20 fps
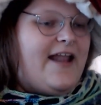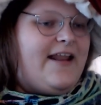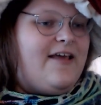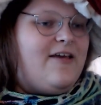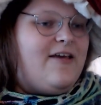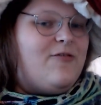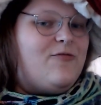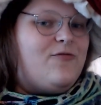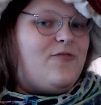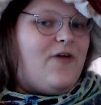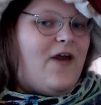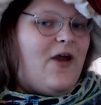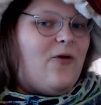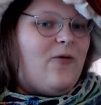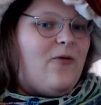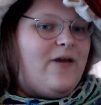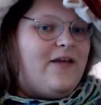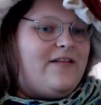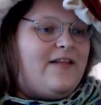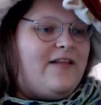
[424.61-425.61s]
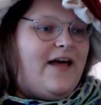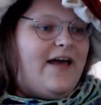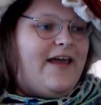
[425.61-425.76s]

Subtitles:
very like,